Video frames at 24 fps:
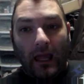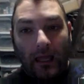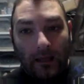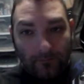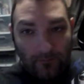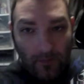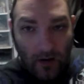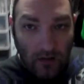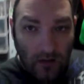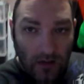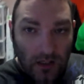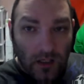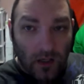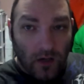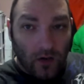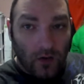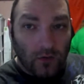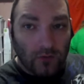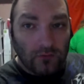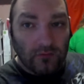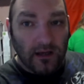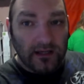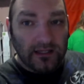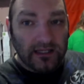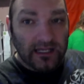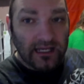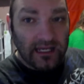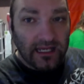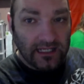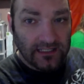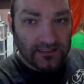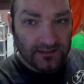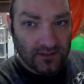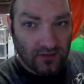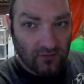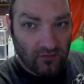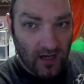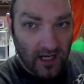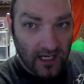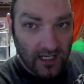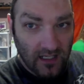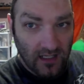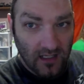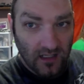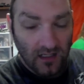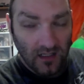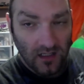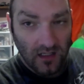America already is
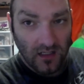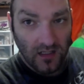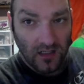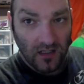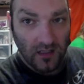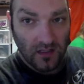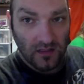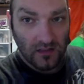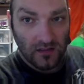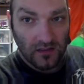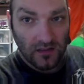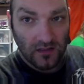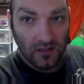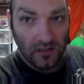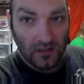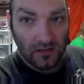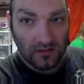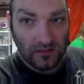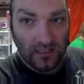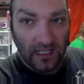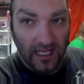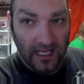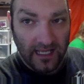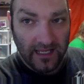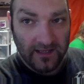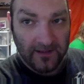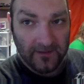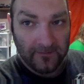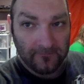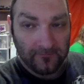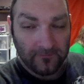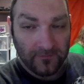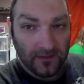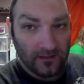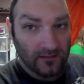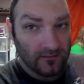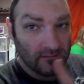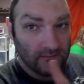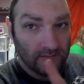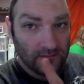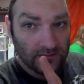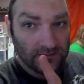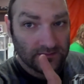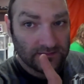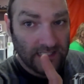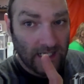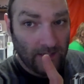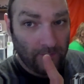great. Okay?
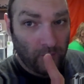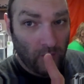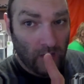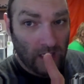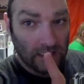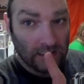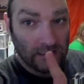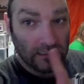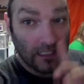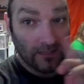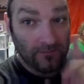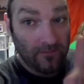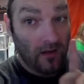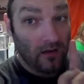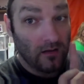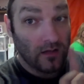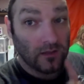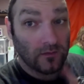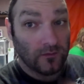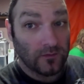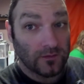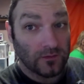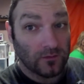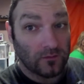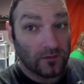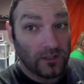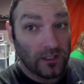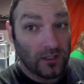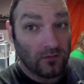Step one, America is already